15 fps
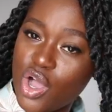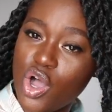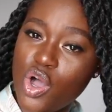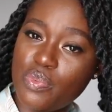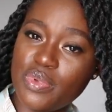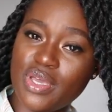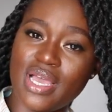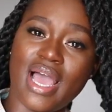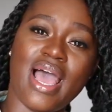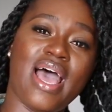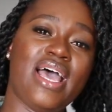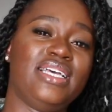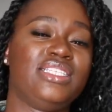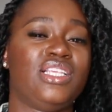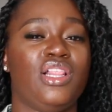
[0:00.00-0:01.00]
I hope you
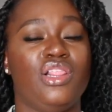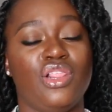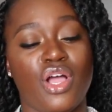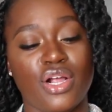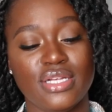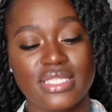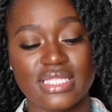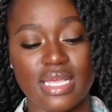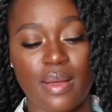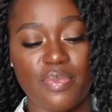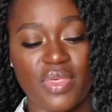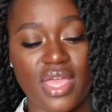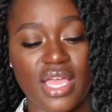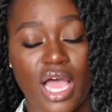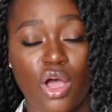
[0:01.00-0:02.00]
guys learned
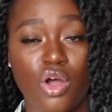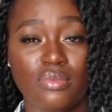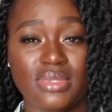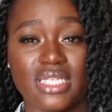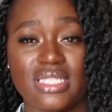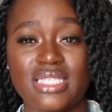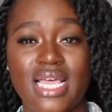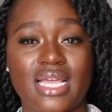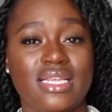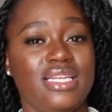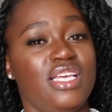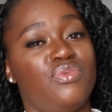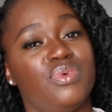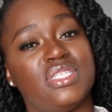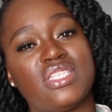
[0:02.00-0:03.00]
something. I hope this
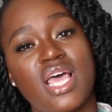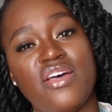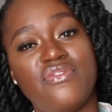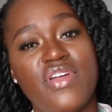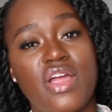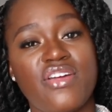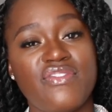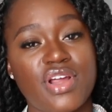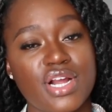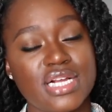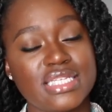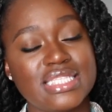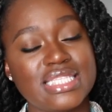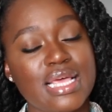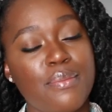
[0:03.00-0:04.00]
technique was very,
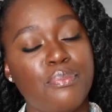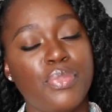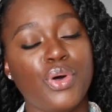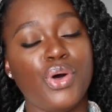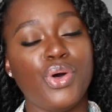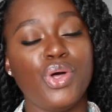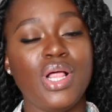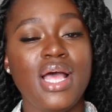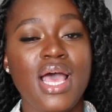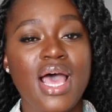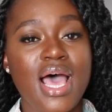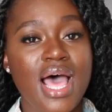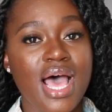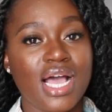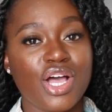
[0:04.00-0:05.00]
very simple.
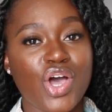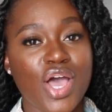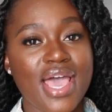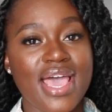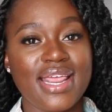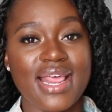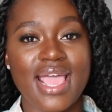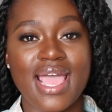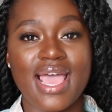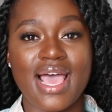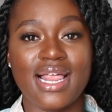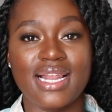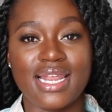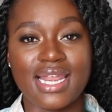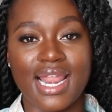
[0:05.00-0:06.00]
Go ahead
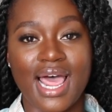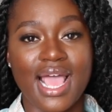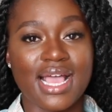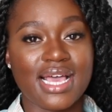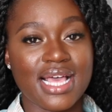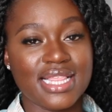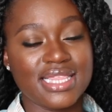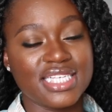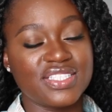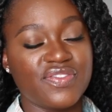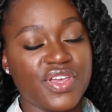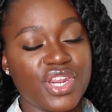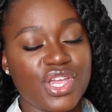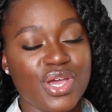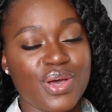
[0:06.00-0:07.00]
and like this
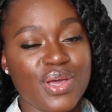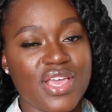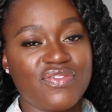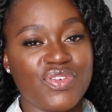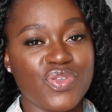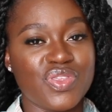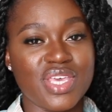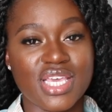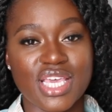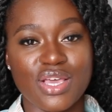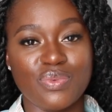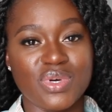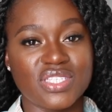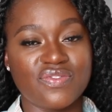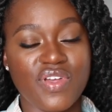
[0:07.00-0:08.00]
video if you think
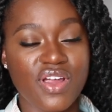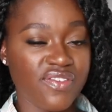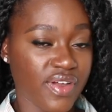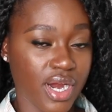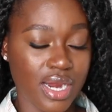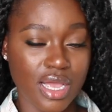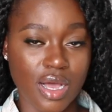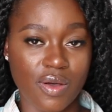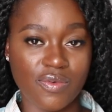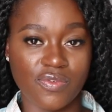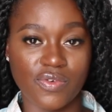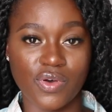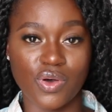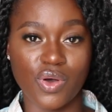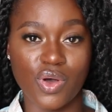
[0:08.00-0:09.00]
it was very, very
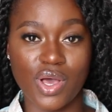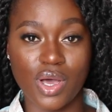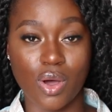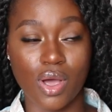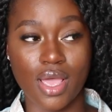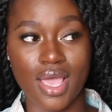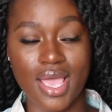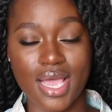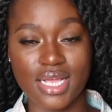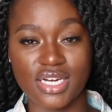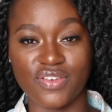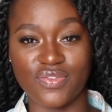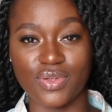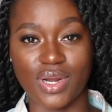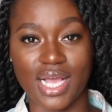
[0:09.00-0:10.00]
helpful.
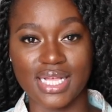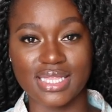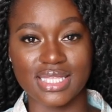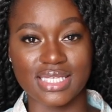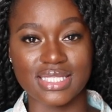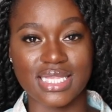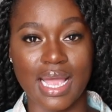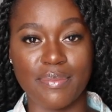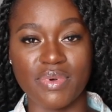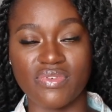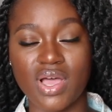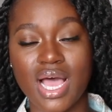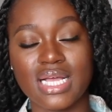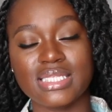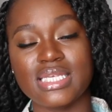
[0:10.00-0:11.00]
And if you like these type
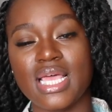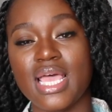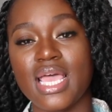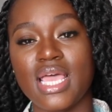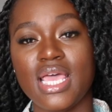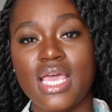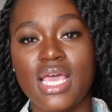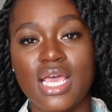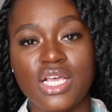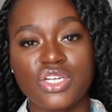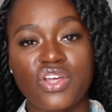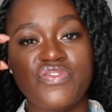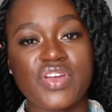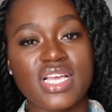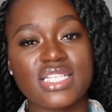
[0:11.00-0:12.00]
of content,
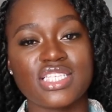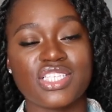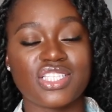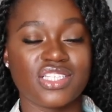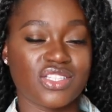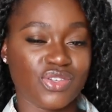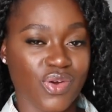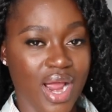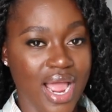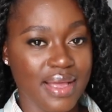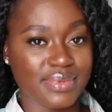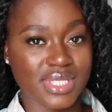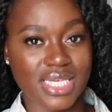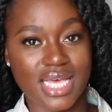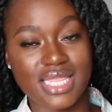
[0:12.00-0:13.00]
don't forget to
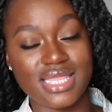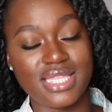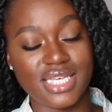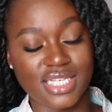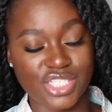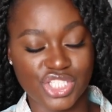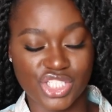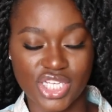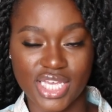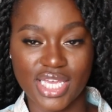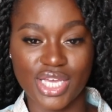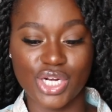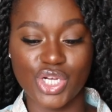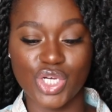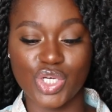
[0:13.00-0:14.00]
subscribe to this
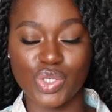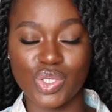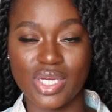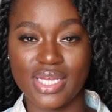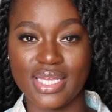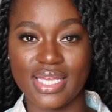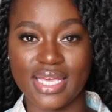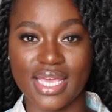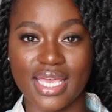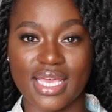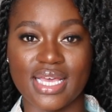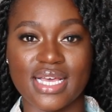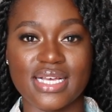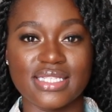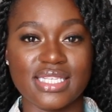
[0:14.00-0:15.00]
channel
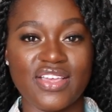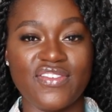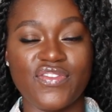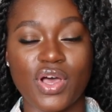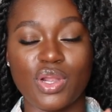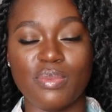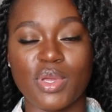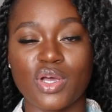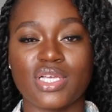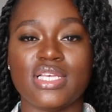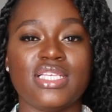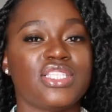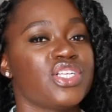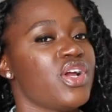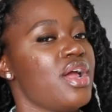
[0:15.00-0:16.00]
and follow me on
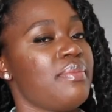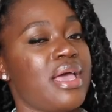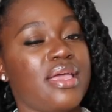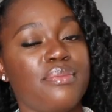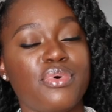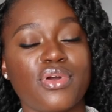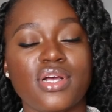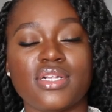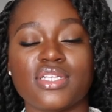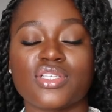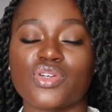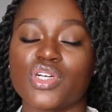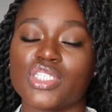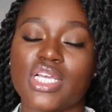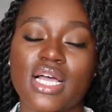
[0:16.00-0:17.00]
Instagram at import
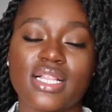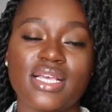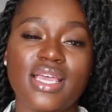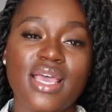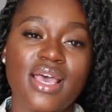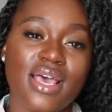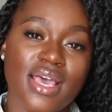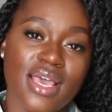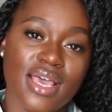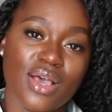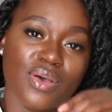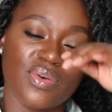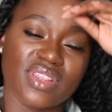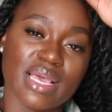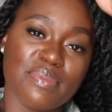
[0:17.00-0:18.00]
underscore chocolate.
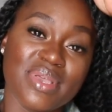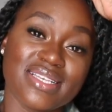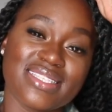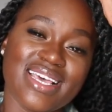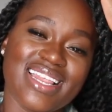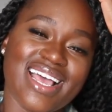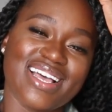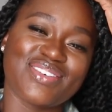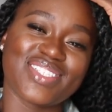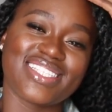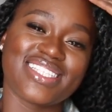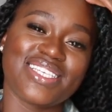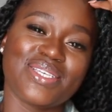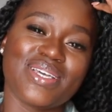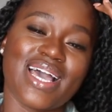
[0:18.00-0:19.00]
With that being said, I will
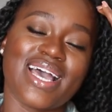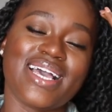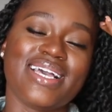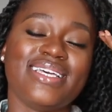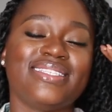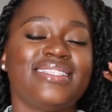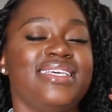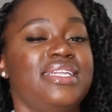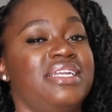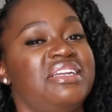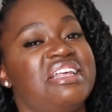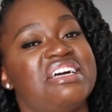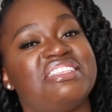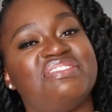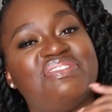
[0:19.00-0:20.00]
see you guys in the
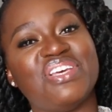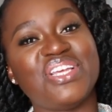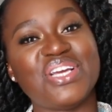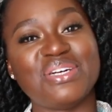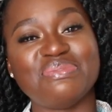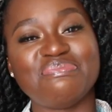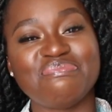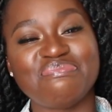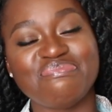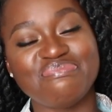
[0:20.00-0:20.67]
next video.